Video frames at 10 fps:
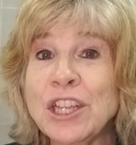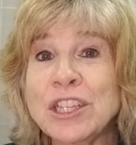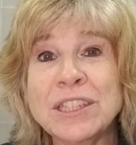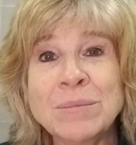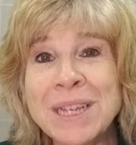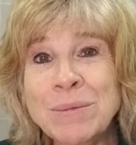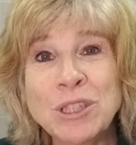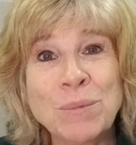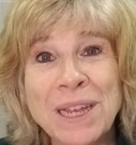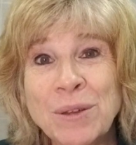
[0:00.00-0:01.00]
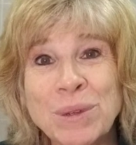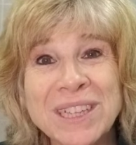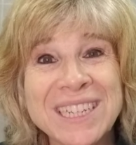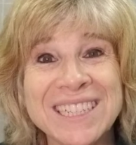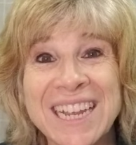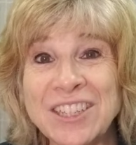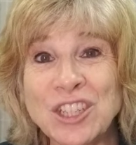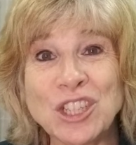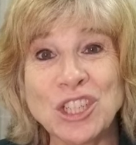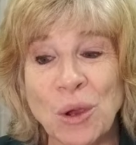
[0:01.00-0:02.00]
Sometimes dependability is not
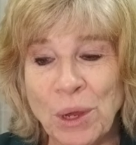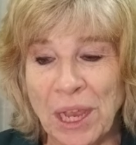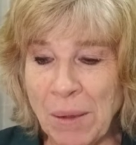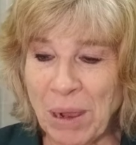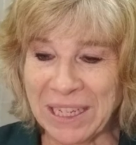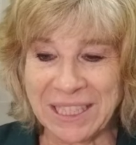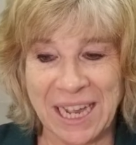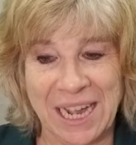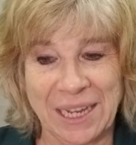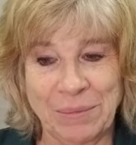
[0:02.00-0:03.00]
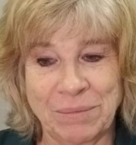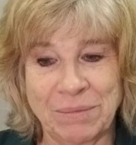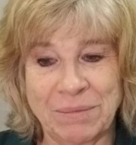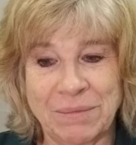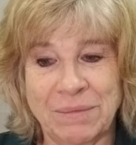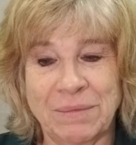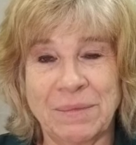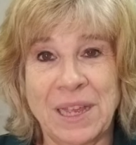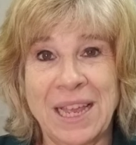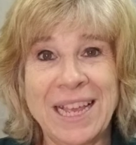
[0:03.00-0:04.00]
just showing up on time.
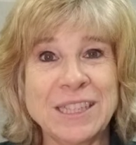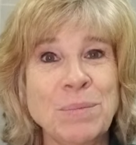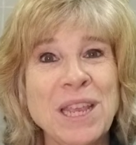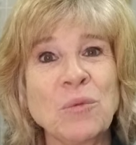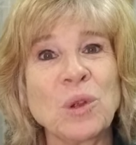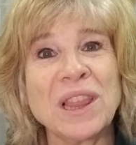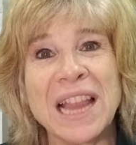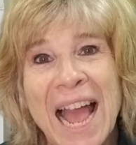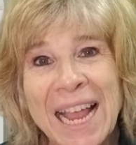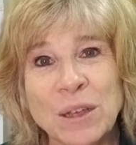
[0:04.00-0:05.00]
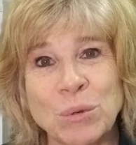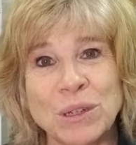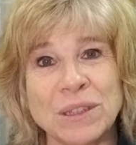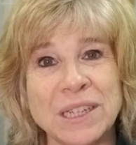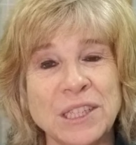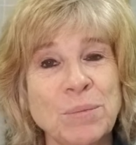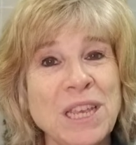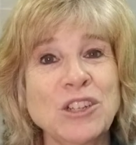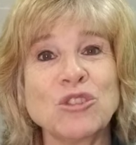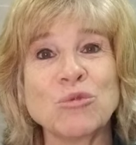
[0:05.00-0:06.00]
It's being reliable. It's
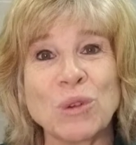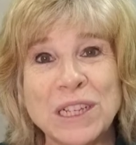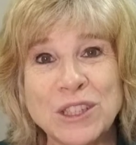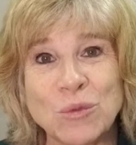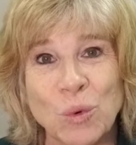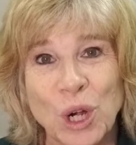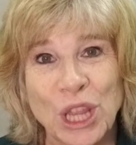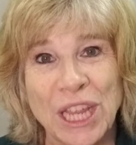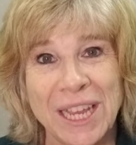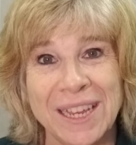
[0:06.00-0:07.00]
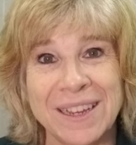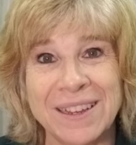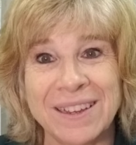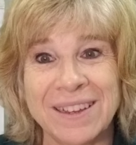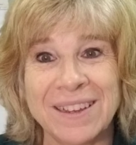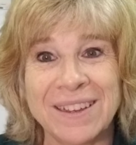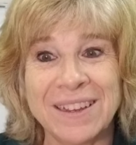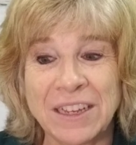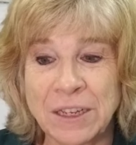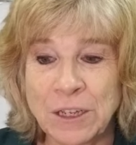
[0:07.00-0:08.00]
being trustworthy.
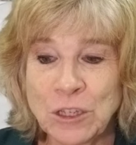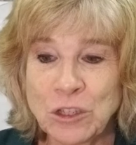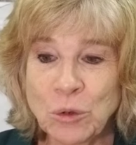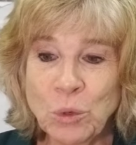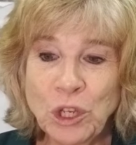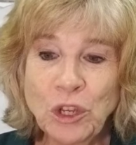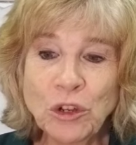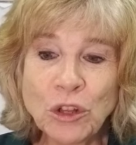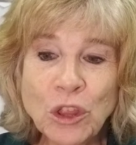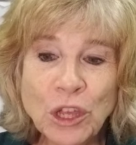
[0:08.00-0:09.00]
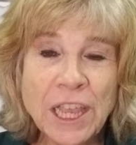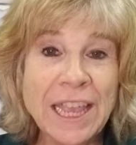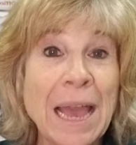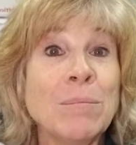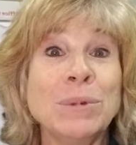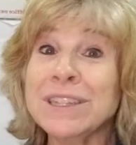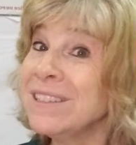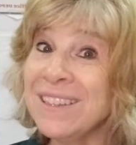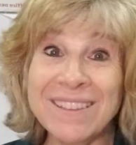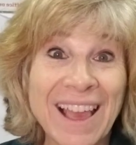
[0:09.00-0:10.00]
So when you're looking at
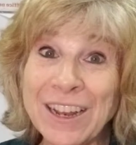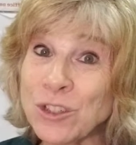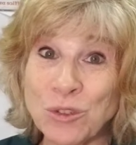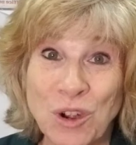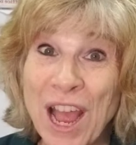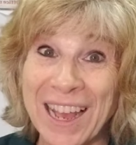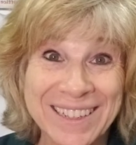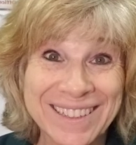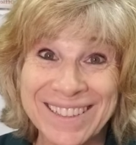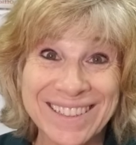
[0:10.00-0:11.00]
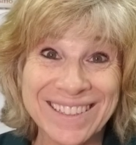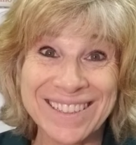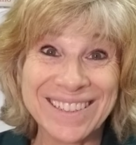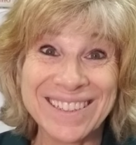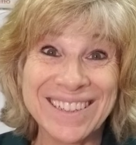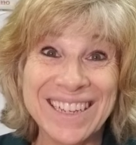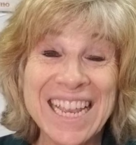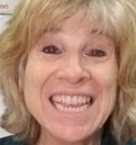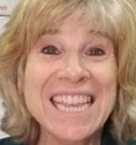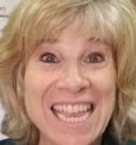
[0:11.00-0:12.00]
building that trust,
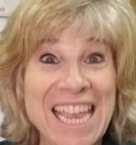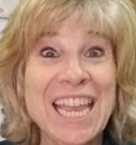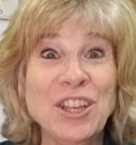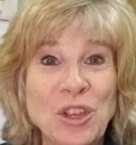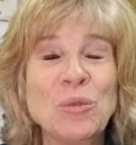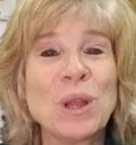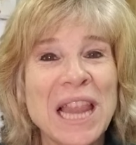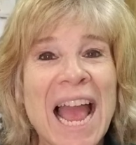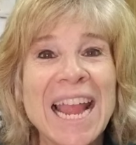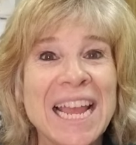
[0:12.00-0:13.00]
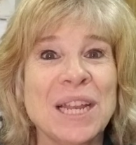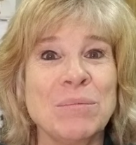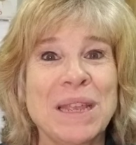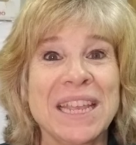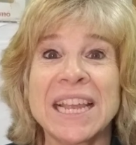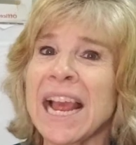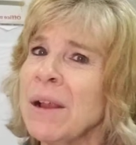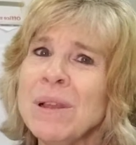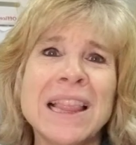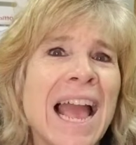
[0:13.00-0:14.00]
can you rely on me? Can I
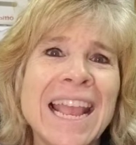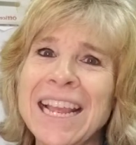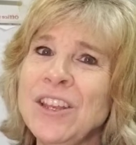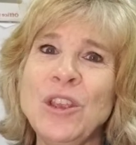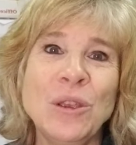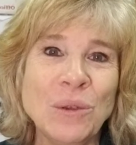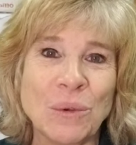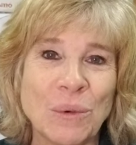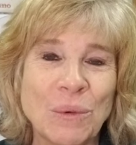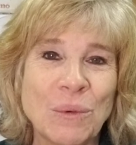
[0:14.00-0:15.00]
rely on you?